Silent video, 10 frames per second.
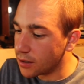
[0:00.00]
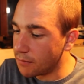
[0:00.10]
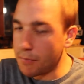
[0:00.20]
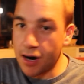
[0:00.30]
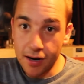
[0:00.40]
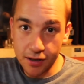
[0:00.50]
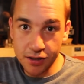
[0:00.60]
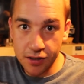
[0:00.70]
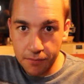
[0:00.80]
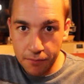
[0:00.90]

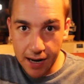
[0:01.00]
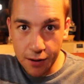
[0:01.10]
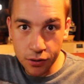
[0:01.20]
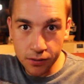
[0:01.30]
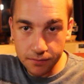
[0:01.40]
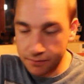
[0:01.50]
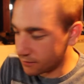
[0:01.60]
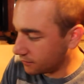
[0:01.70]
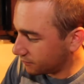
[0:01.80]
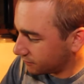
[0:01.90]
Marx power.
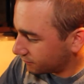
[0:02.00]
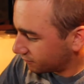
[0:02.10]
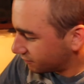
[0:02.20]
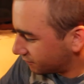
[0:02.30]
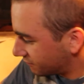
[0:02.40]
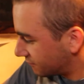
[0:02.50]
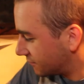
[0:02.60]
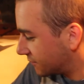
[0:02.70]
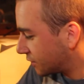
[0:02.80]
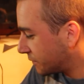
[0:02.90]
So